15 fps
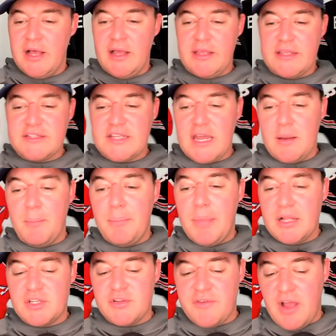He's got a
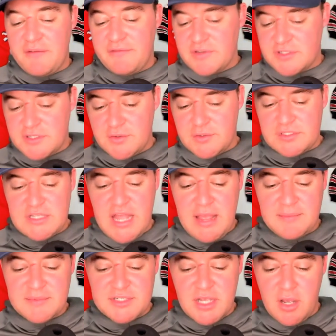bunch of offers to his
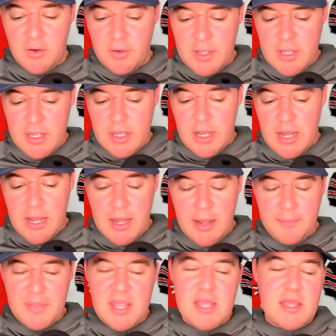name, so
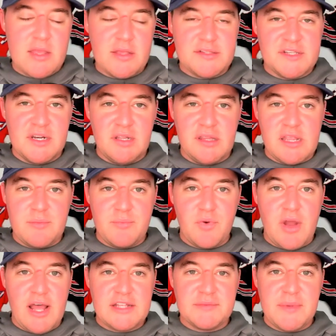he is an elite
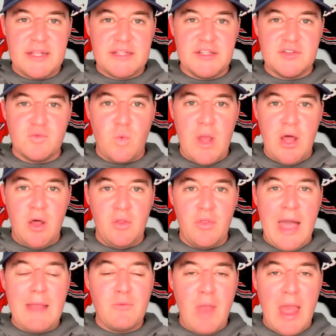prospect as
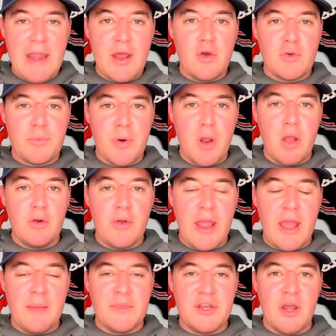well. That Red Oak
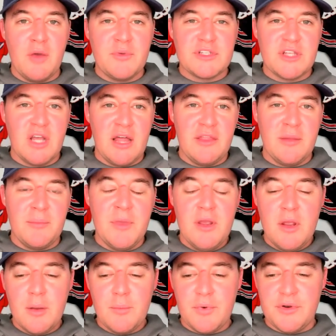program, you know, we saw them
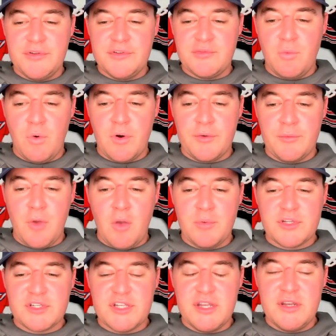produce Warren
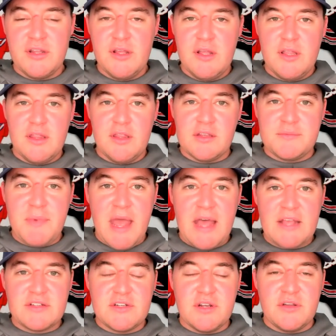Roberson this
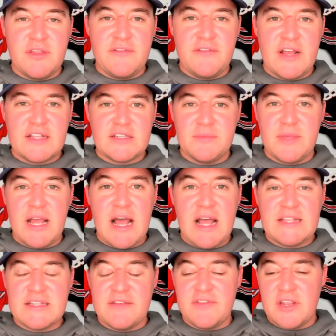past year. They've got some
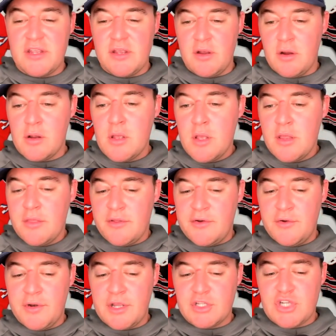guys every year. They're
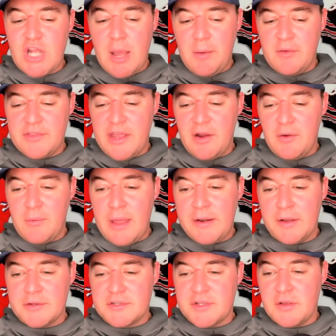doing a good job over there at
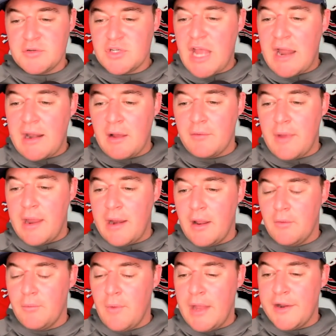Red Oak, so shout out
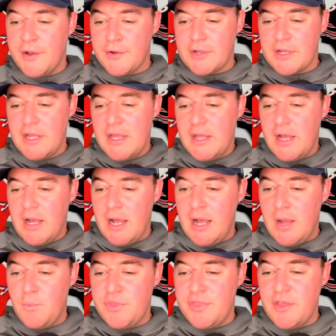Red Oak
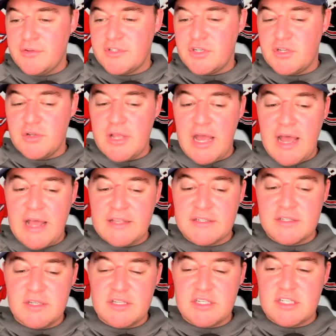with those two
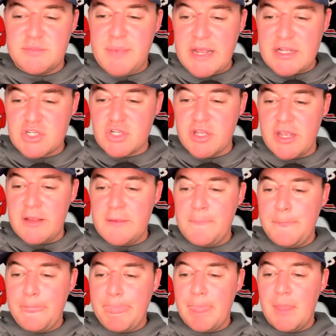guys, especially.
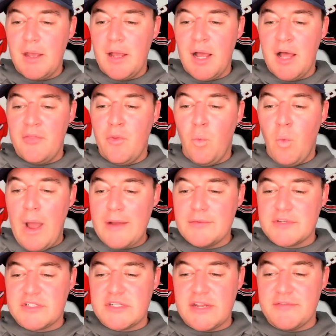The wide
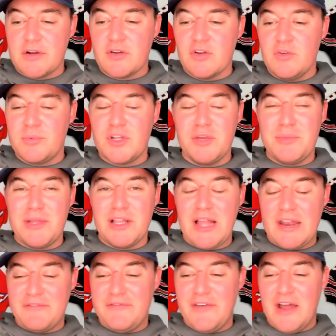receiver group could be a
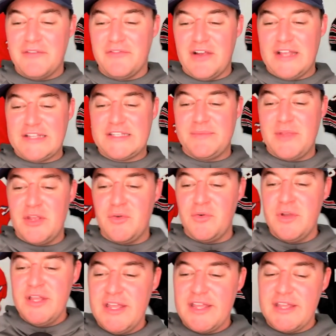lot of fun for SMU
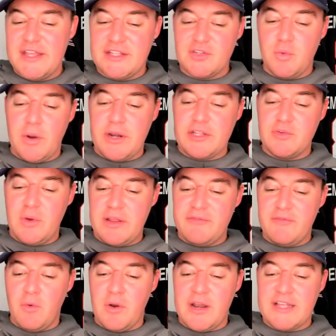in
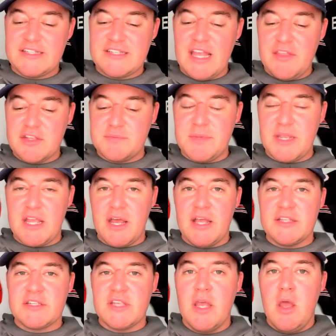2024. And I say this
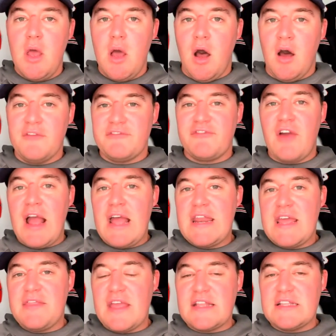because on
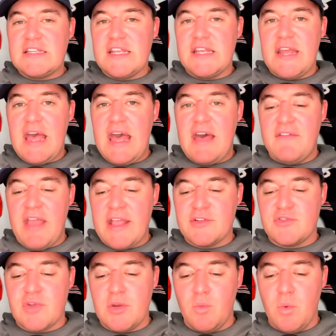Friday, they did have
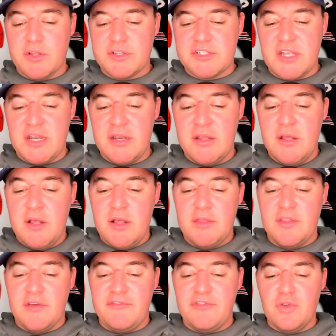Adrian Wilson,
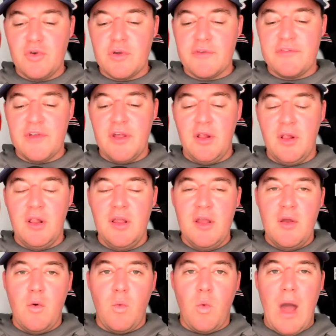the Pflugerville
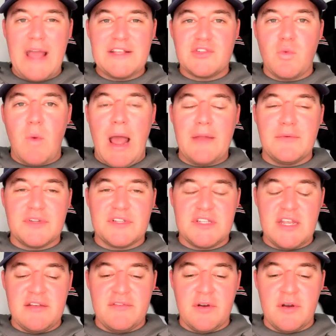Weiss wide
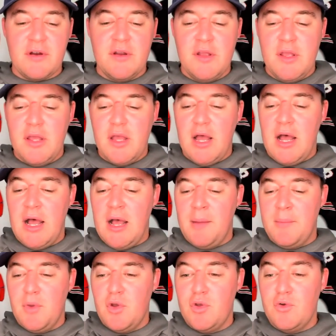receiver,
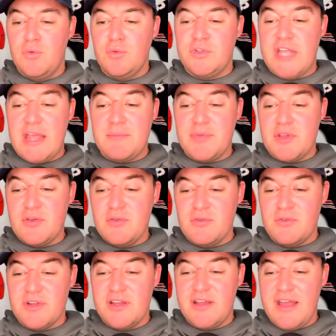who
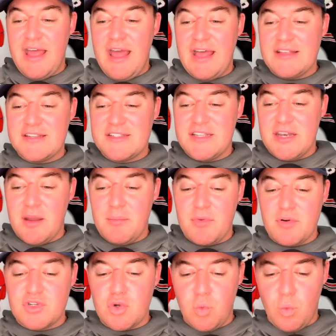debuted as the
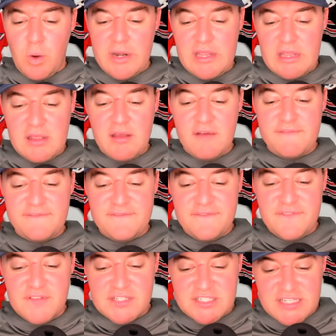number
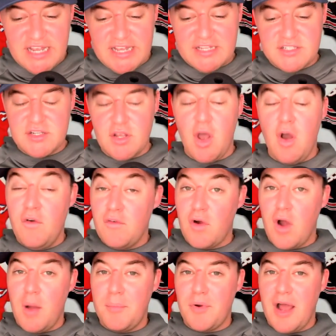26
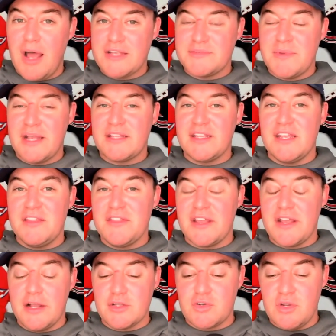overall prospect in the
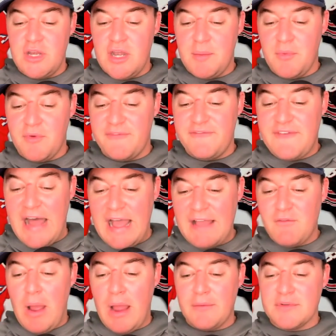country, number
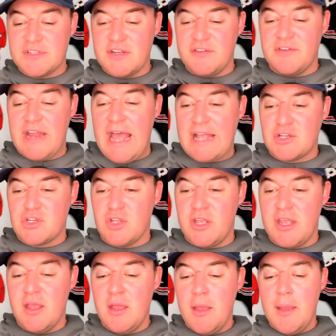5 wide receiver nationally.